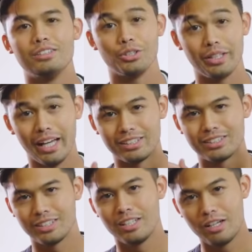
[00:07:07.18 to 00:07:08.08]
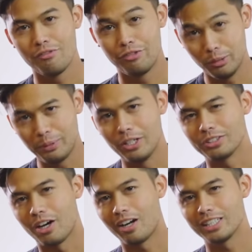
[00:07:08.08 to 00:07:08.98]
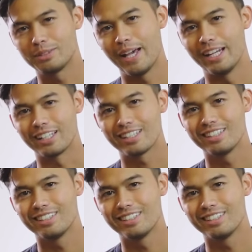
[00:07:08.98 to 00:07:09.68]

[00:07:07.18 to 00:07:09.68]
So yes, Filipinos are Hispanic.